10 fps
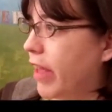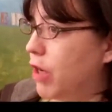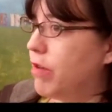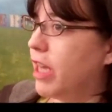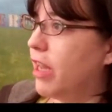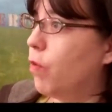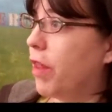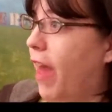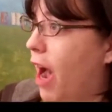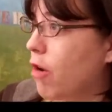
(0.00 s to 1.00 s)
that you did
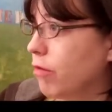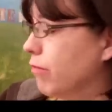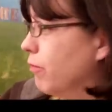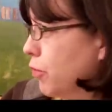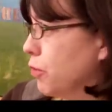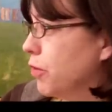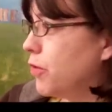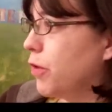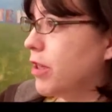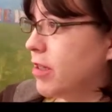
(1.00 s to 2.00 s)
without
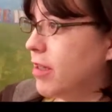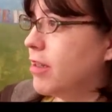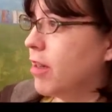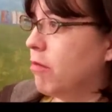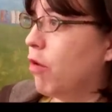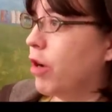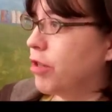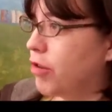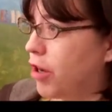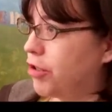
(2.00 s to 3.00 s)
rules or a system or
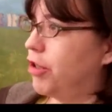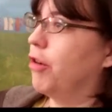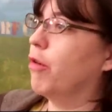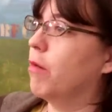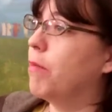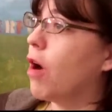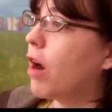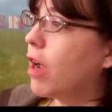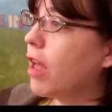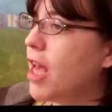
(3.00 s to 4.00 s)
a structure or a
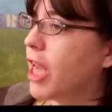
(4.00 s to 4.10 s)
book.